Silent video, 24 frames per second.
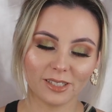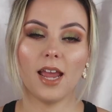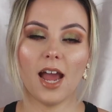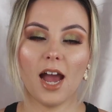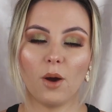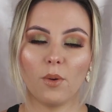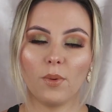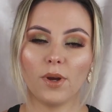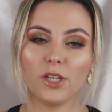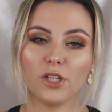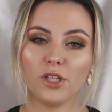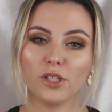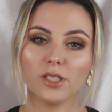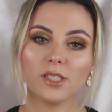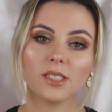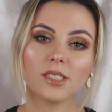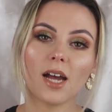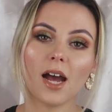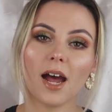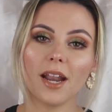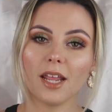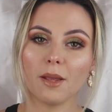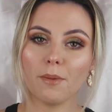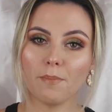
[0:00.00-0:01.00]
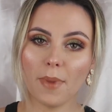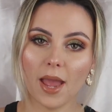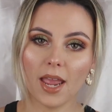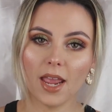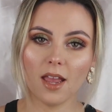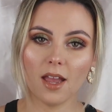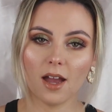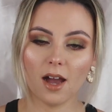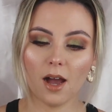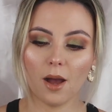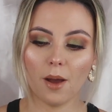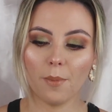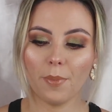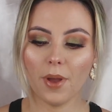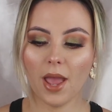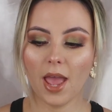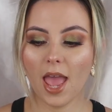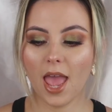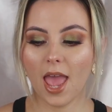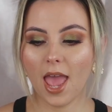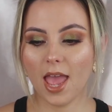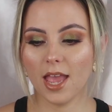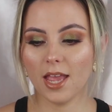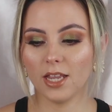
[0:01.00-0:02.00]
Now when you're starting makeup
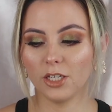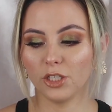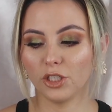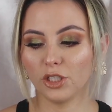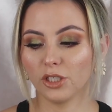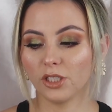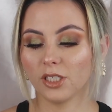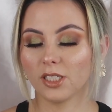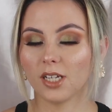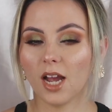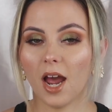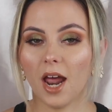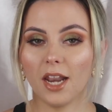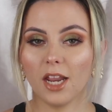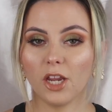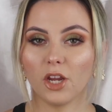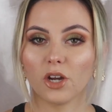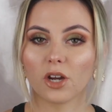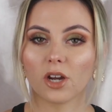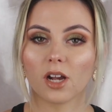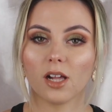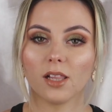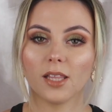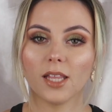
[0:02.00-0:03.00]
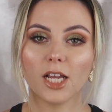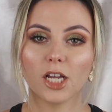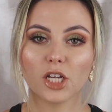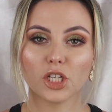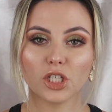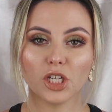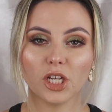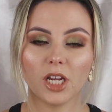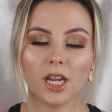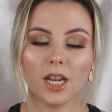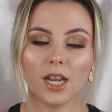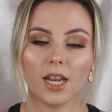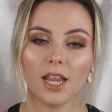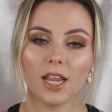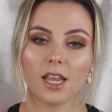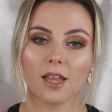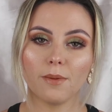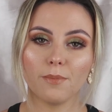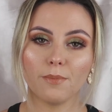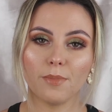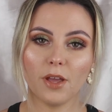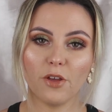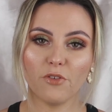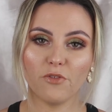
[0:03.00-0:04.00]
and you're starting your collection, it
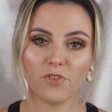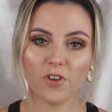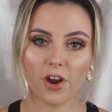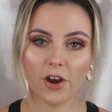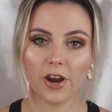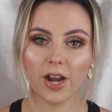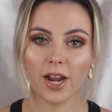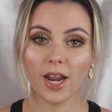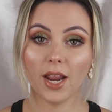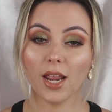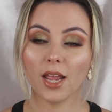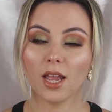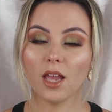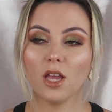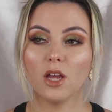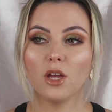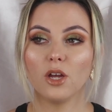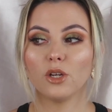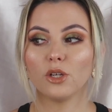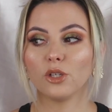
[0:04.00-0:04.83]
can be very